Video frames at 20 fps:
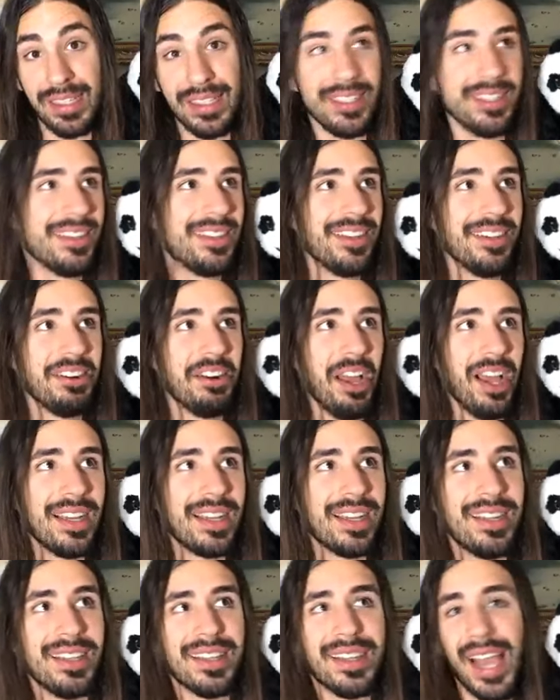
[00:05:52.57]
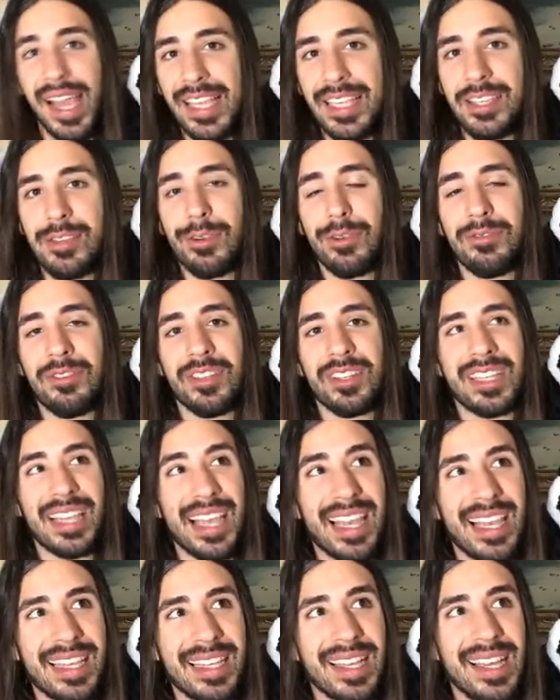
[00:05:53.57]
They're not going to like you if you're
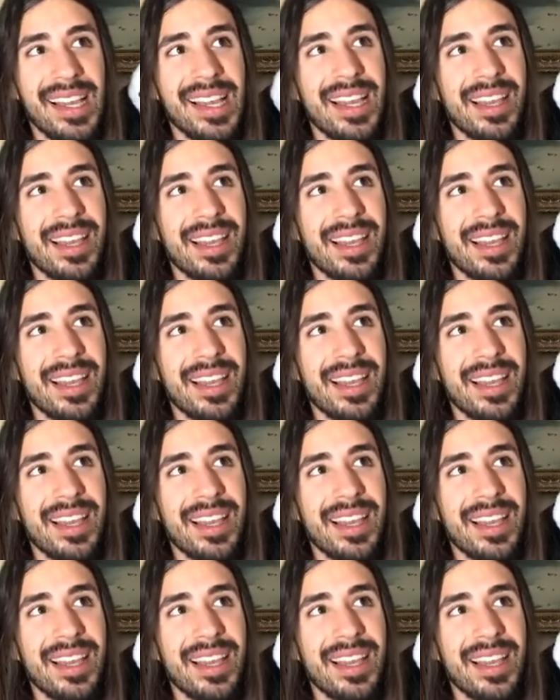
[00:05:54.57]
gay.